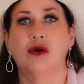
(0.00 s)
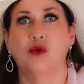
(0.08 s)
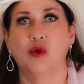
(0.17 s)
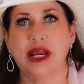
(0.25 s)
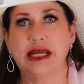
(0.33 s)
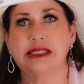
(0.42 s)

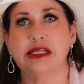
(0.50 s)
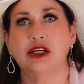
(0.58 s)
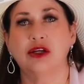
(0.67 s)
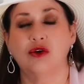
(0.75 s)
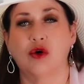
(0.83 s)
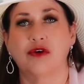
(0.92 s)

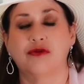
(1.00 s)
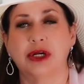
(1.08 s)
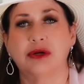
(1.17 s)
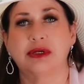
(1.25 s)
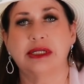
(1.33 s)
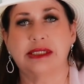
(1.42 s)
raising your
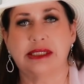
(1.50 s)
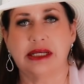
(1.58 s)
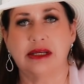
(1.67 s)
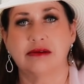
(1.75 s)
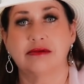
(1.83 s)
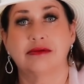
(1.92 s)

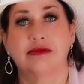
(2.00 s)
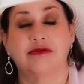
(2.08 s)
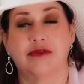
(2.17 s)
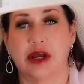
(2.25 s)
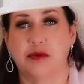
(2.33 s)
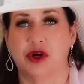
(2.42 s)
frequency
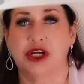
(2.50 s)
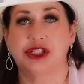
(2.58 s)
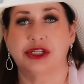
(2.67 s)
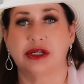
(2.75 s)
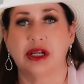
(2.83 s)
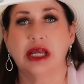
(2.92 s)

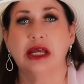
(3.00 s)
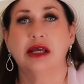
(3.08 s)
vibration.